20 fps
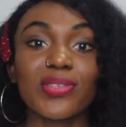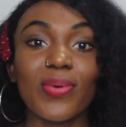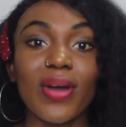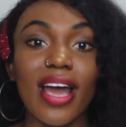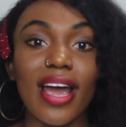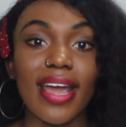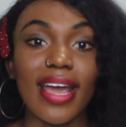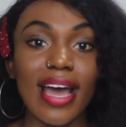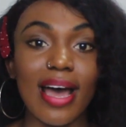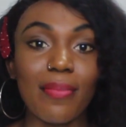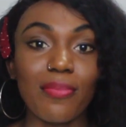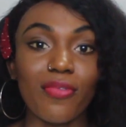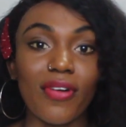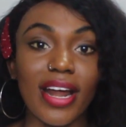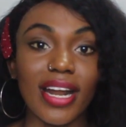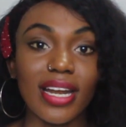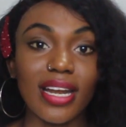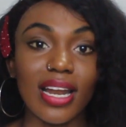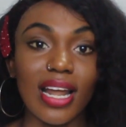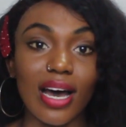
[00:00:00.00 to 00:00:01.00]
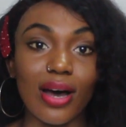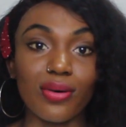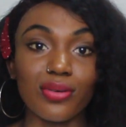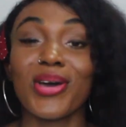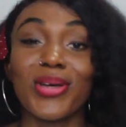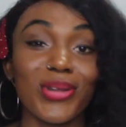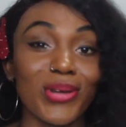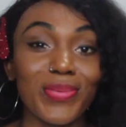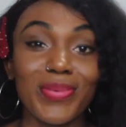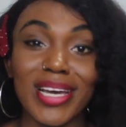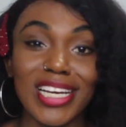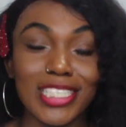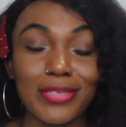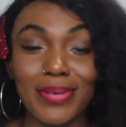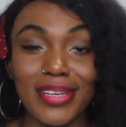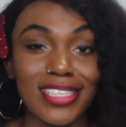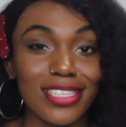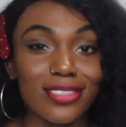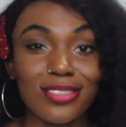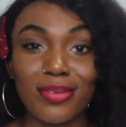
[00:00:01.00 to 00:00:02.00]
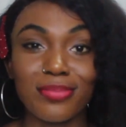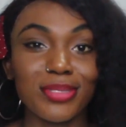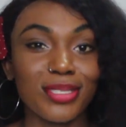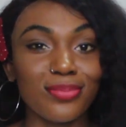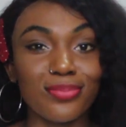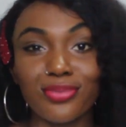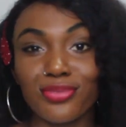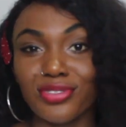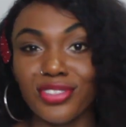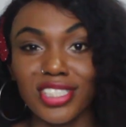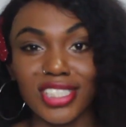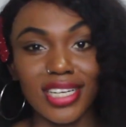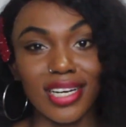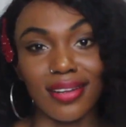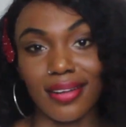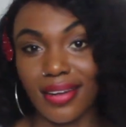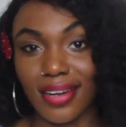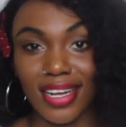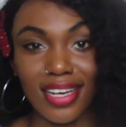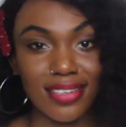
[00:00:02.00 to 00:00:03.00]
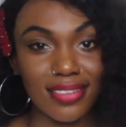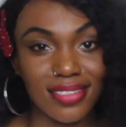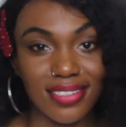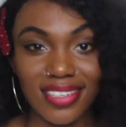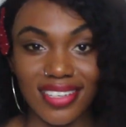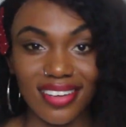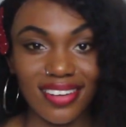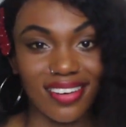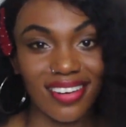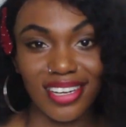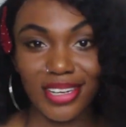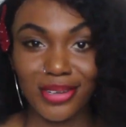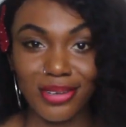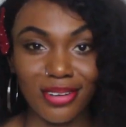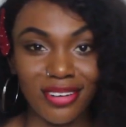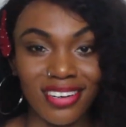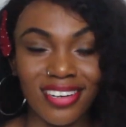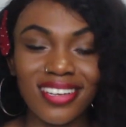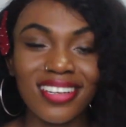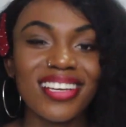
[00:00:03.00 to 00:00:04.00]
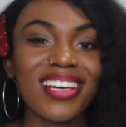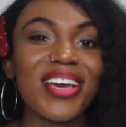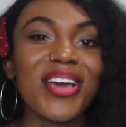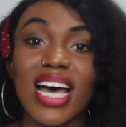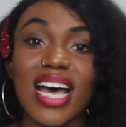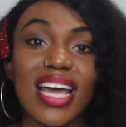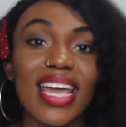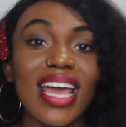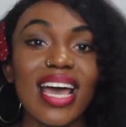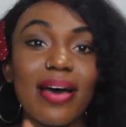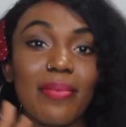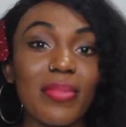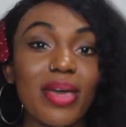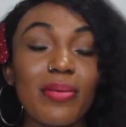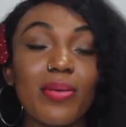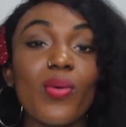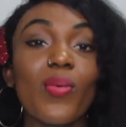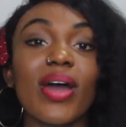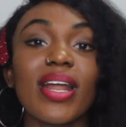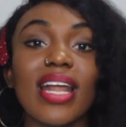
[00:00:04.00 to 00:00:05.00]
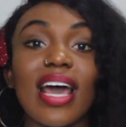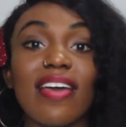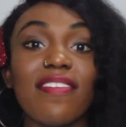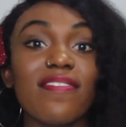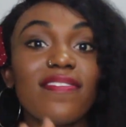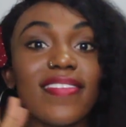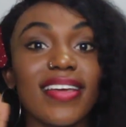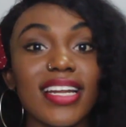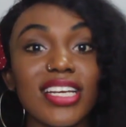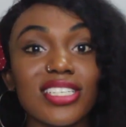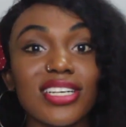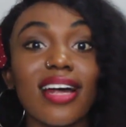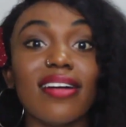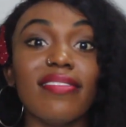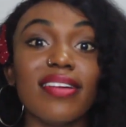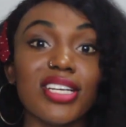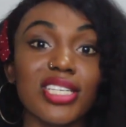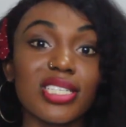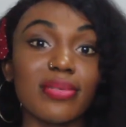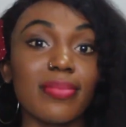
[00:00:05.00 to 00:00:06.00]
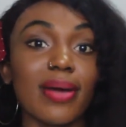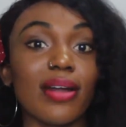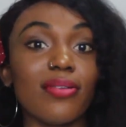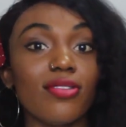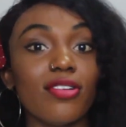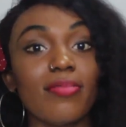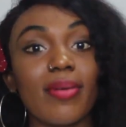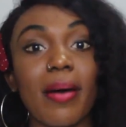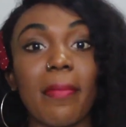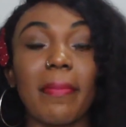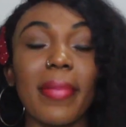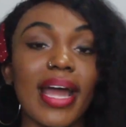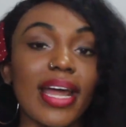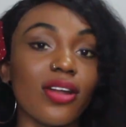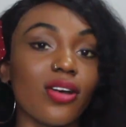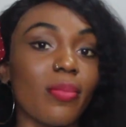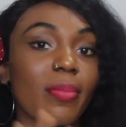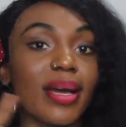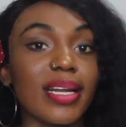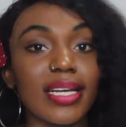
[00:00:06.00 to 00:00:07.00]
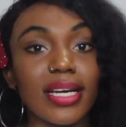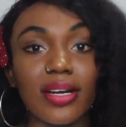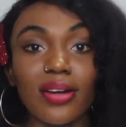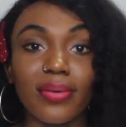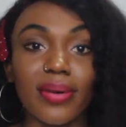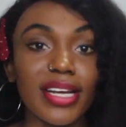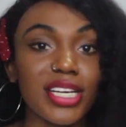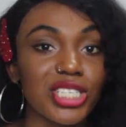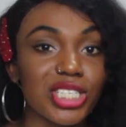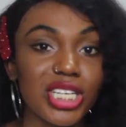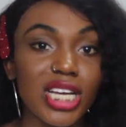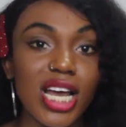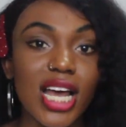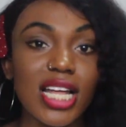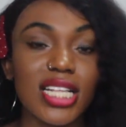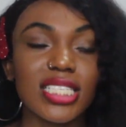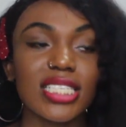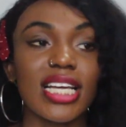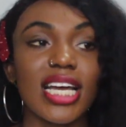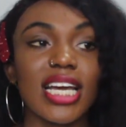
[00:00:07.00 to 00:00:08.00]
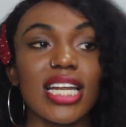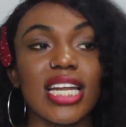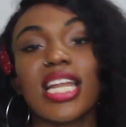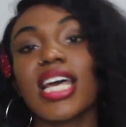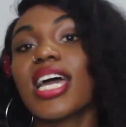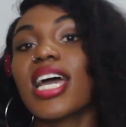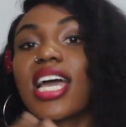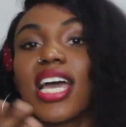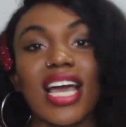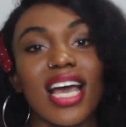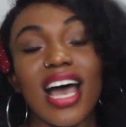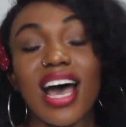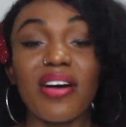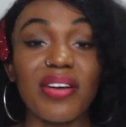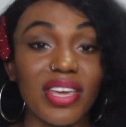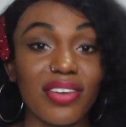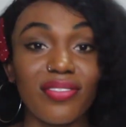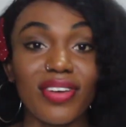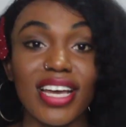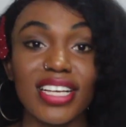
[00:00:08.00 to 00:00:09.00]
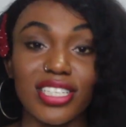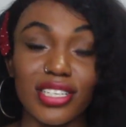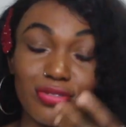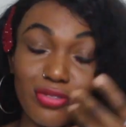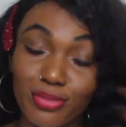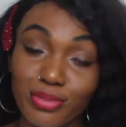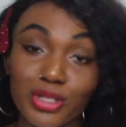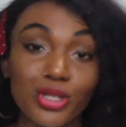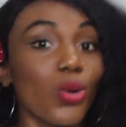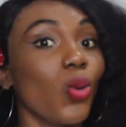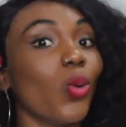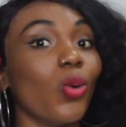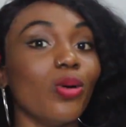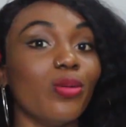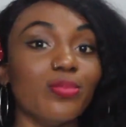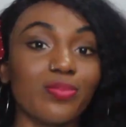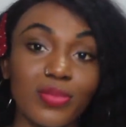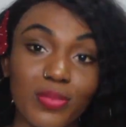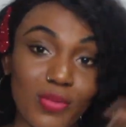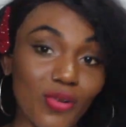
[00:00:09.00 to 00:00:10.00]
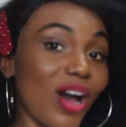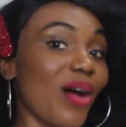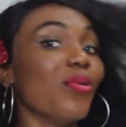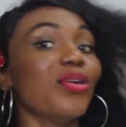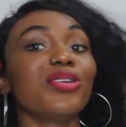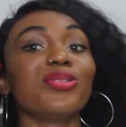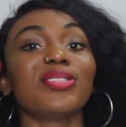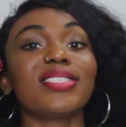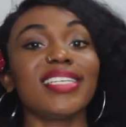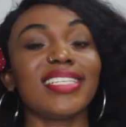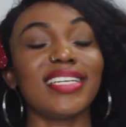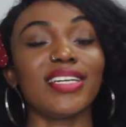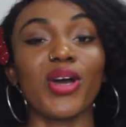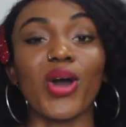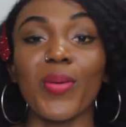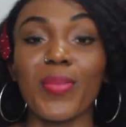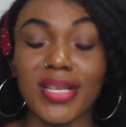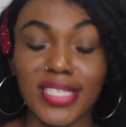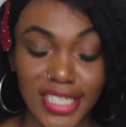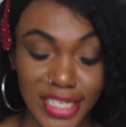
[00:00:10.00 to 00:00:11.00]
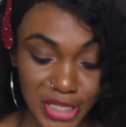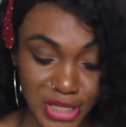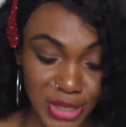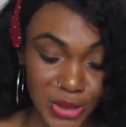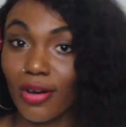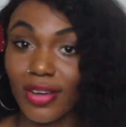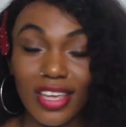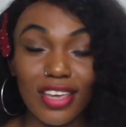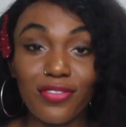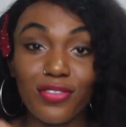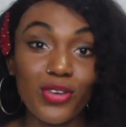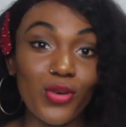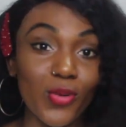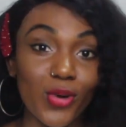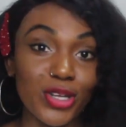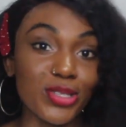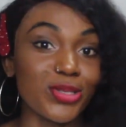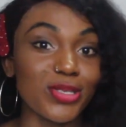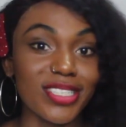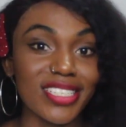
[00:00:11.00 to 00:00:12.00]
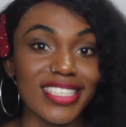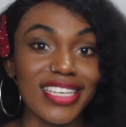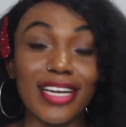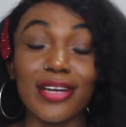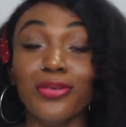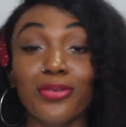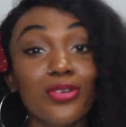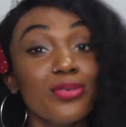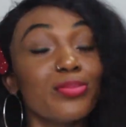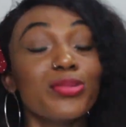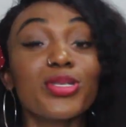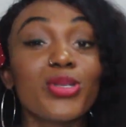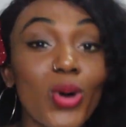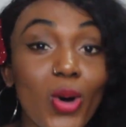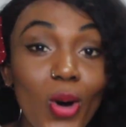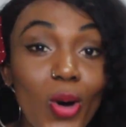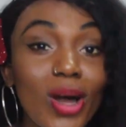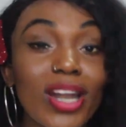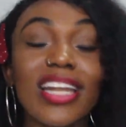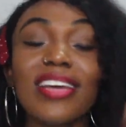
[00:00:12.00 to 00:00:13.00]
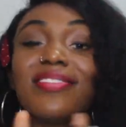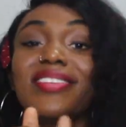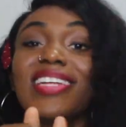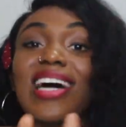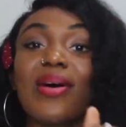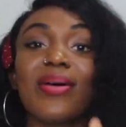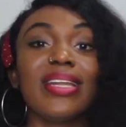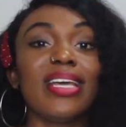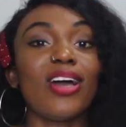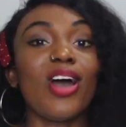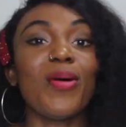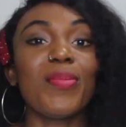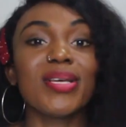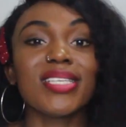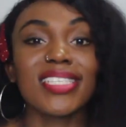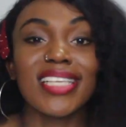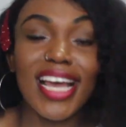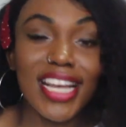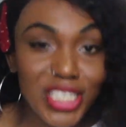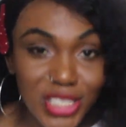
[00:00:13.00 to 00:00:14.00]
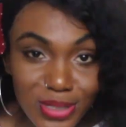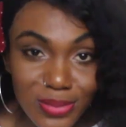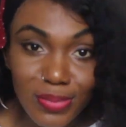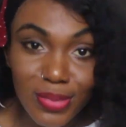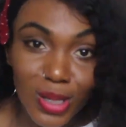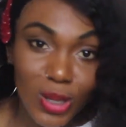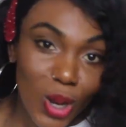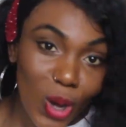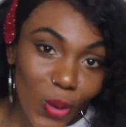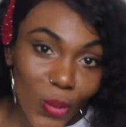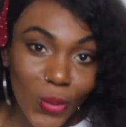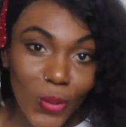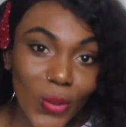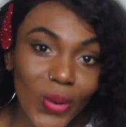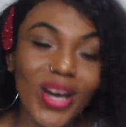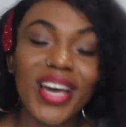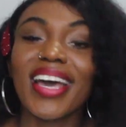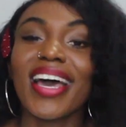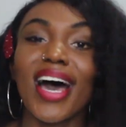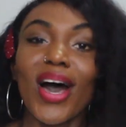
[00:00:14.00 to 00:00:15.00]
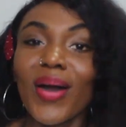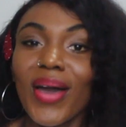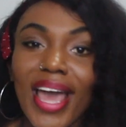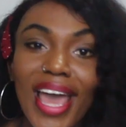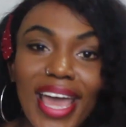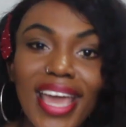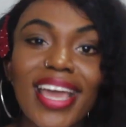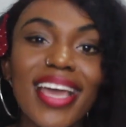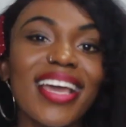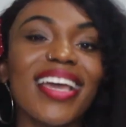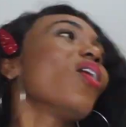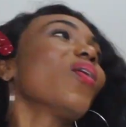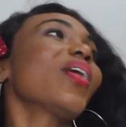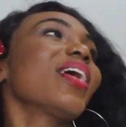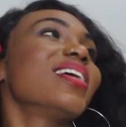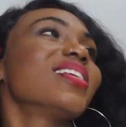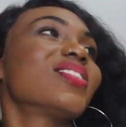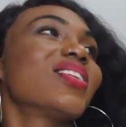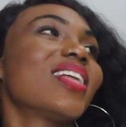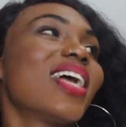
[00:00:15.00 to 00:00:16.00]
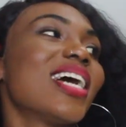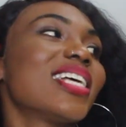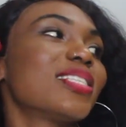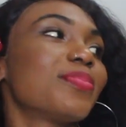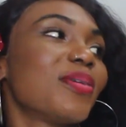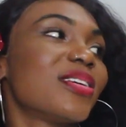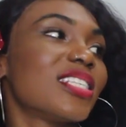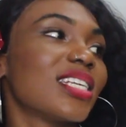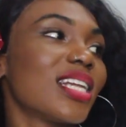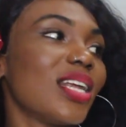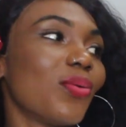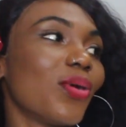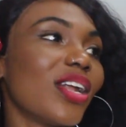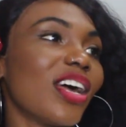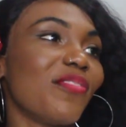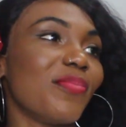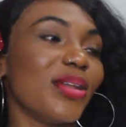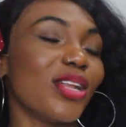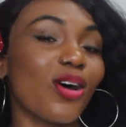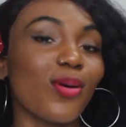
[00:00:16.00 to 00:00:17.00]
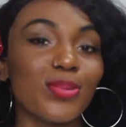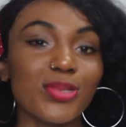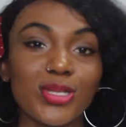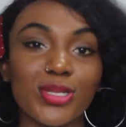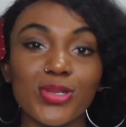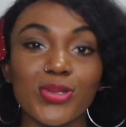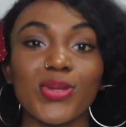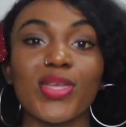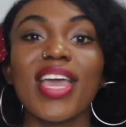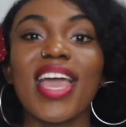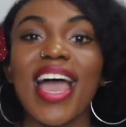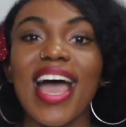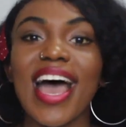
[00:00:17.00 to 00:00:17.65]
is where I am right now. Don't be expecting something bougie and classic, you know. Yeah, maybe when I finish arranging my room and buying all my decorations, then I'll give you guys a room tour. But I want to see it in the comment section. Or if you want to see a room tour, leave it down in the comment section below. Okay? Okay, so that's basically what I've been up to.